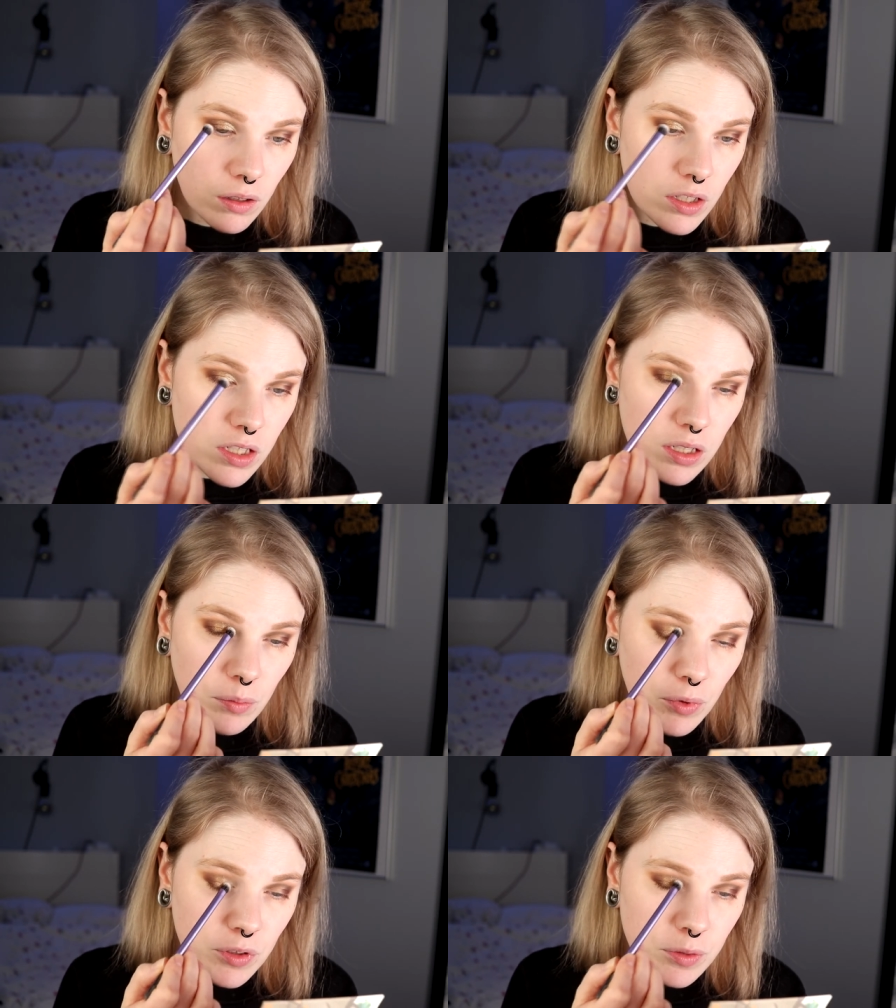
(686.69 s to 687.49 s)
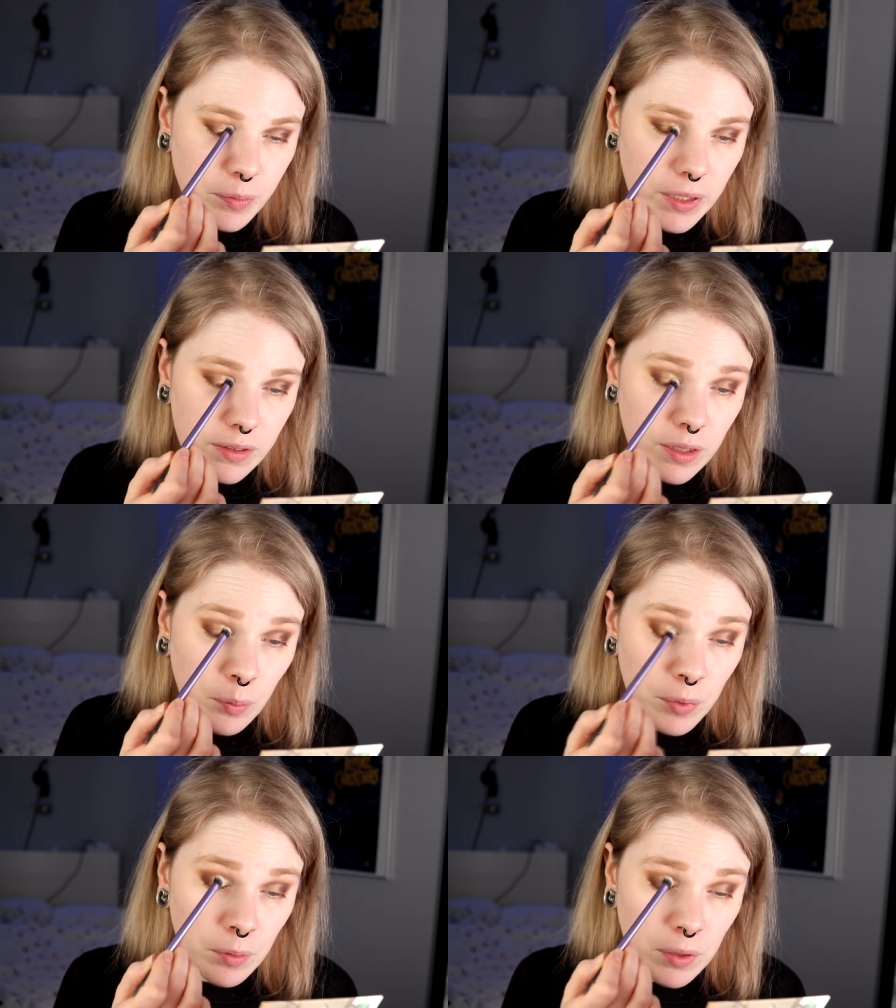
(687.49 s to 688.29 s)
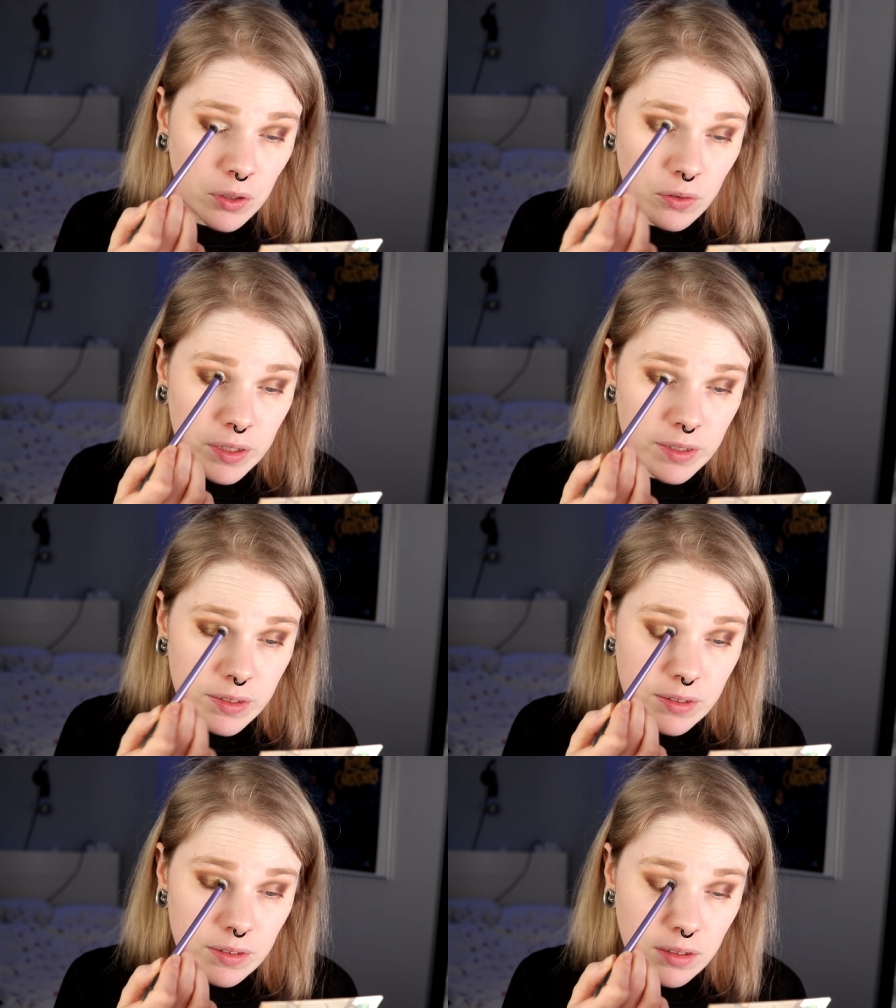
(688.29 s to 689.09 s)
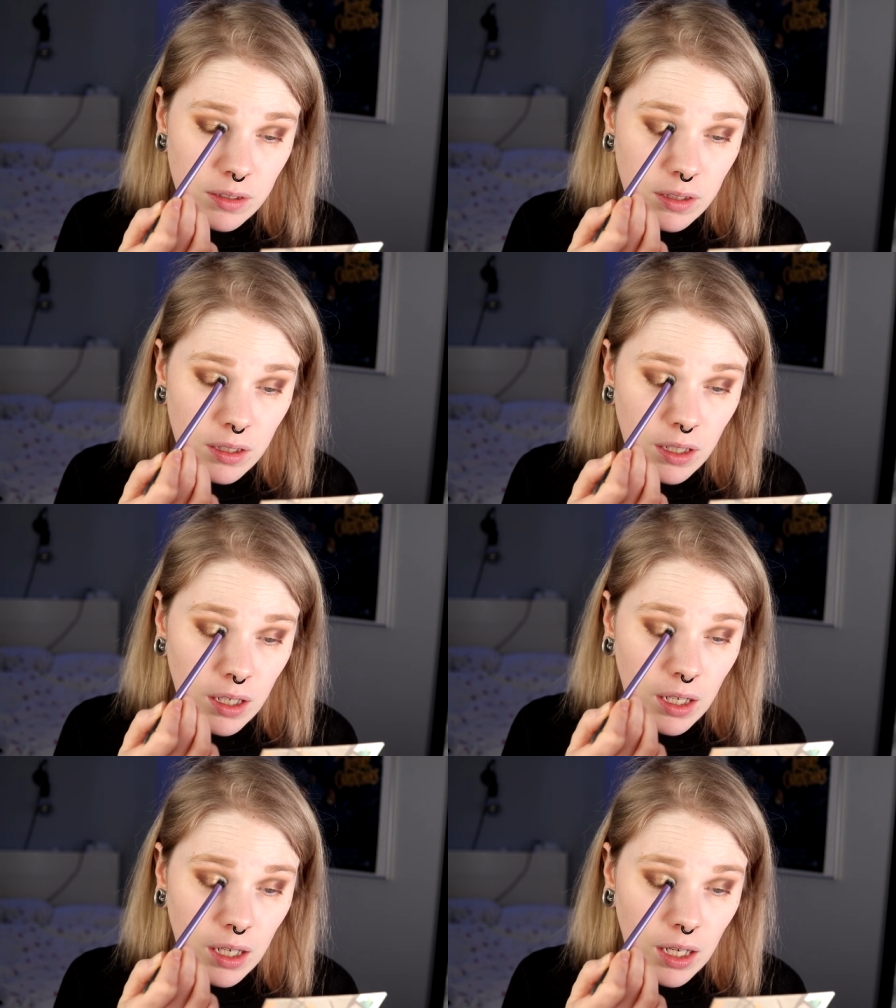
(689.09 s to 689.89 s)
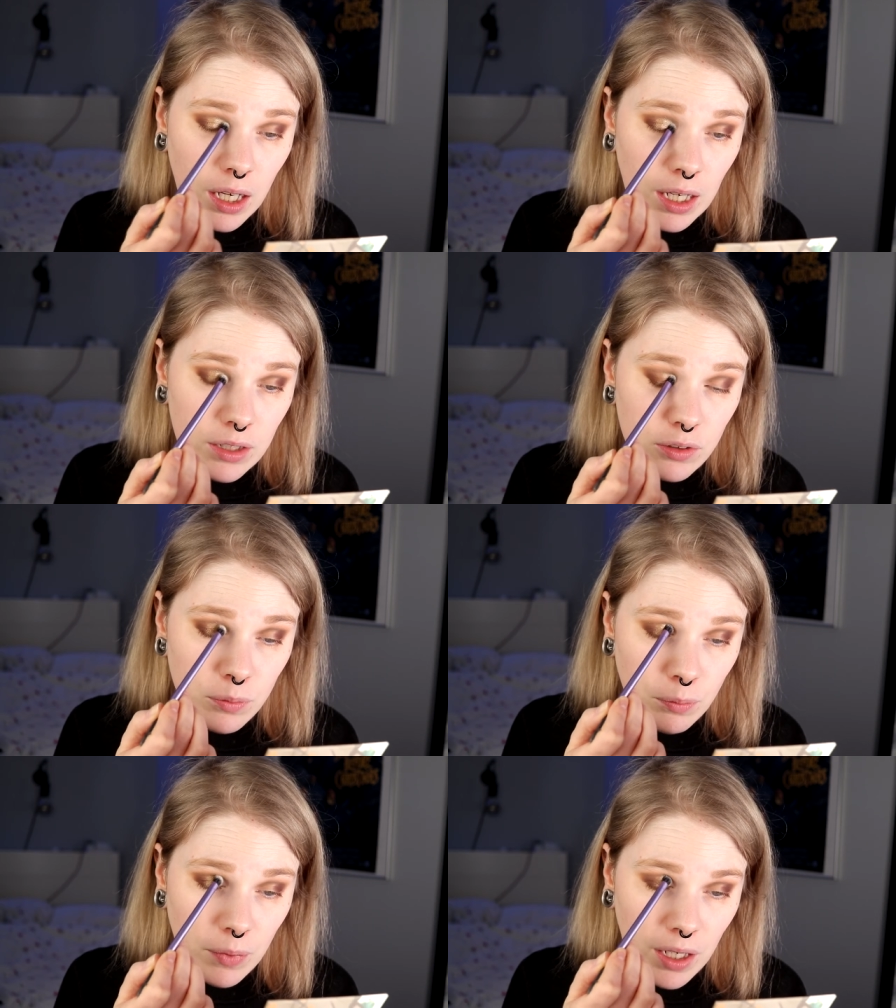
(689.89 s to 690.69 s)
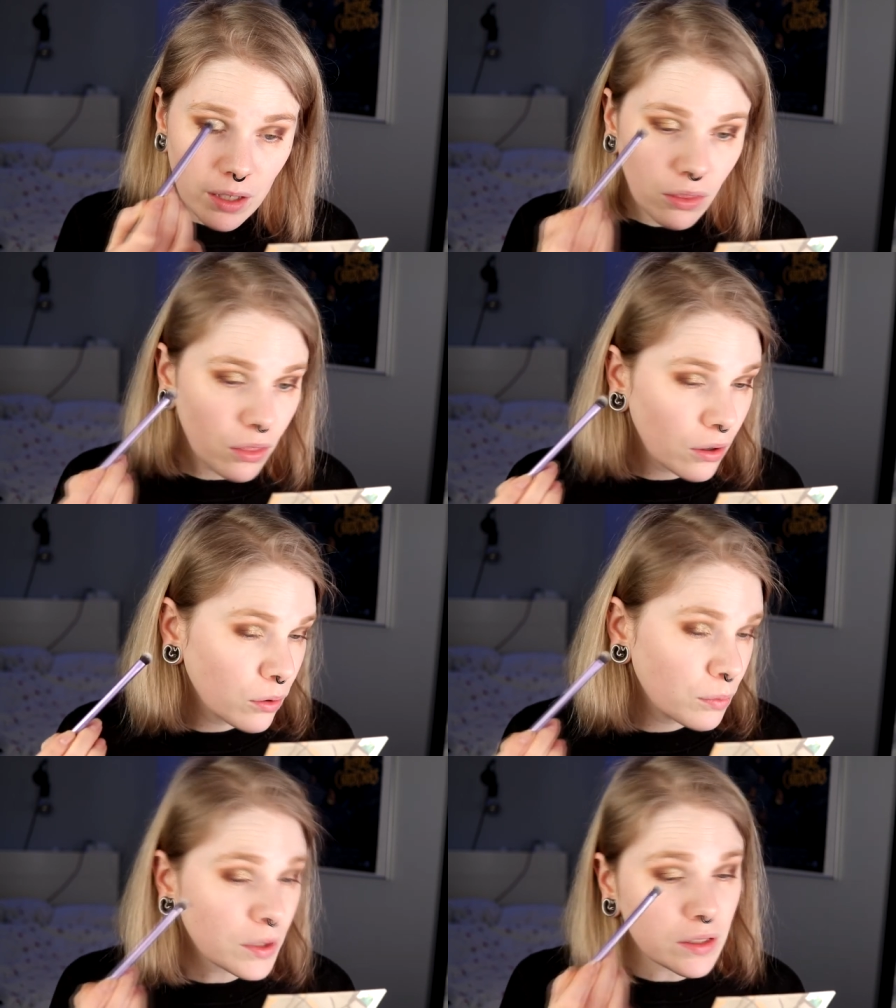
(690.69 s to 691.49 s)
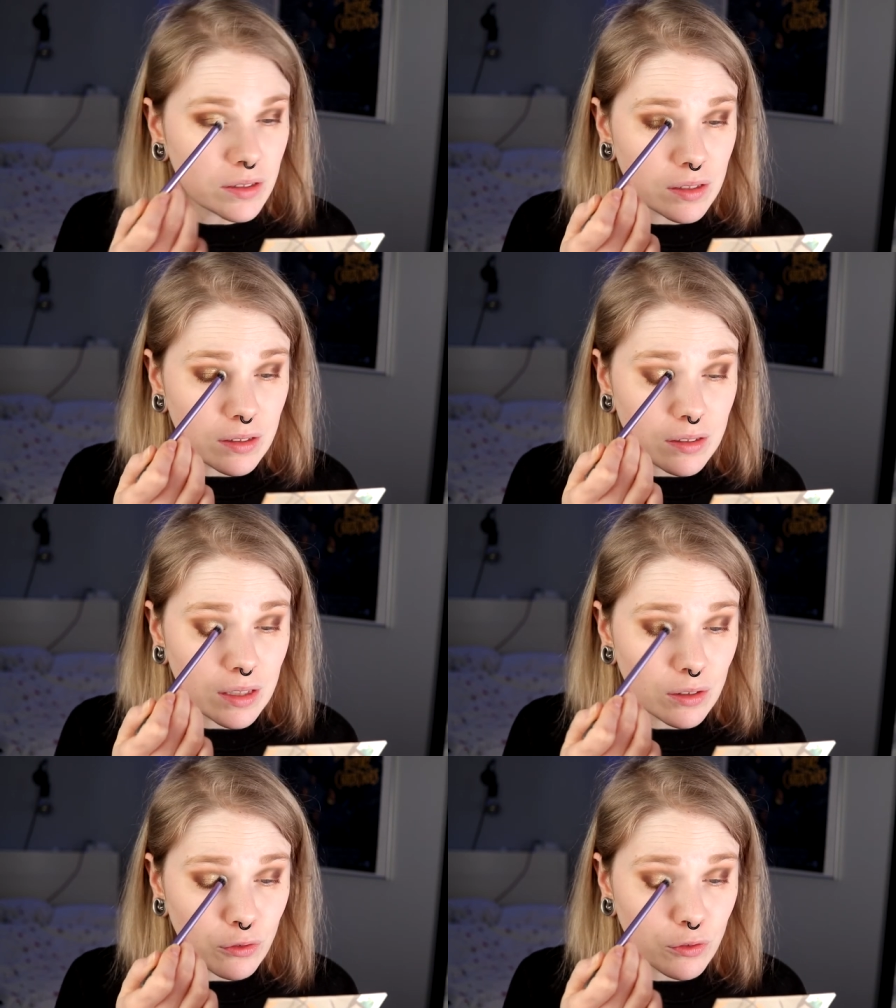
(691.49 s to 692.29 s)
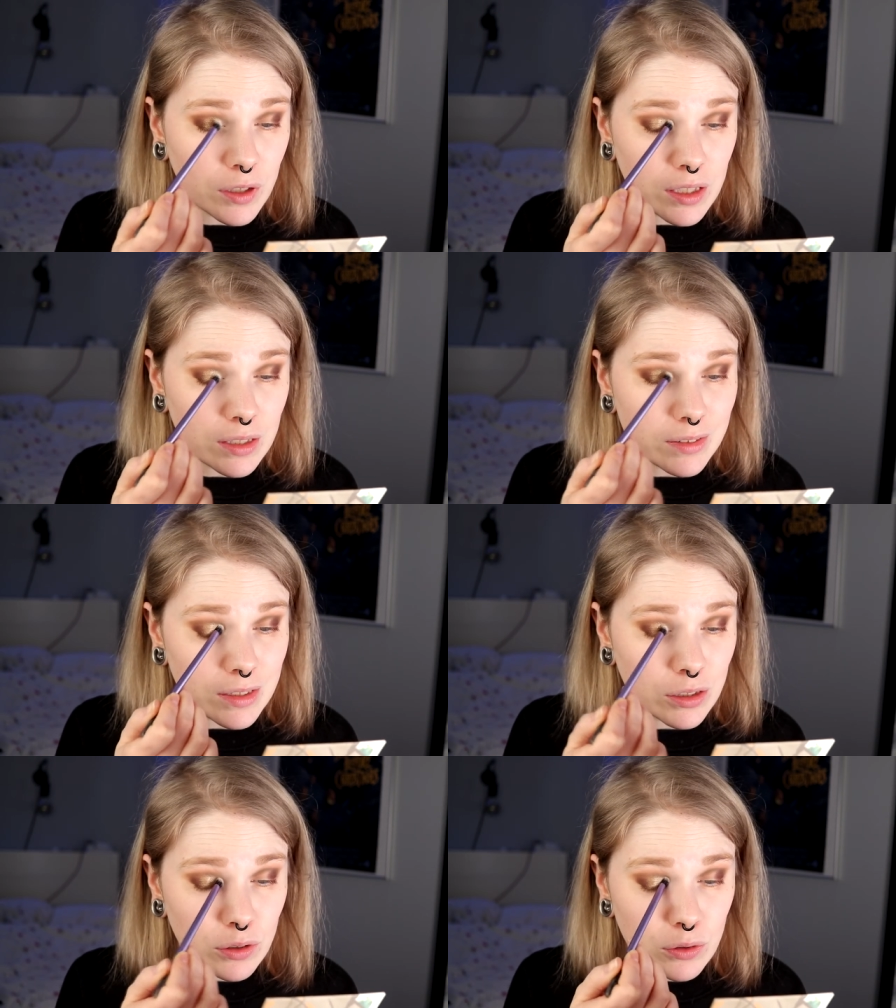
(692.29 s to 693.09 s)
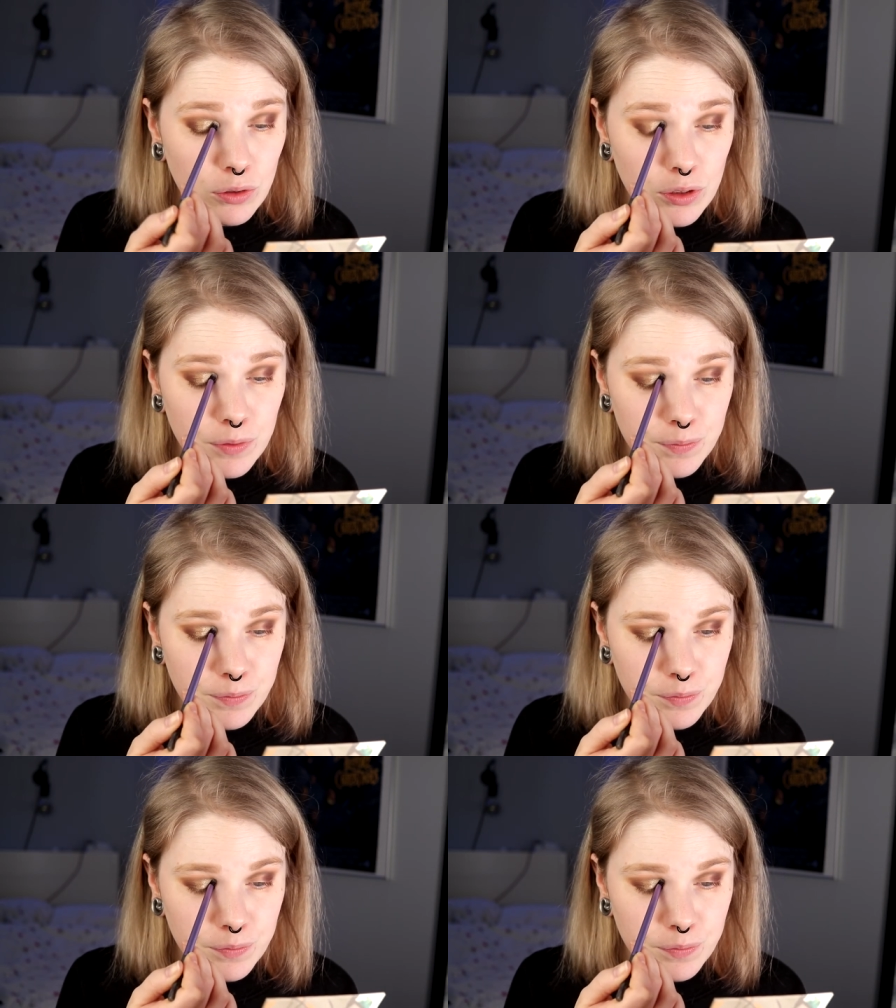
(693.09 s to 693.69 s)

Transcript: shimmer specks up in my crease. I don't mind though, because I still think it's a good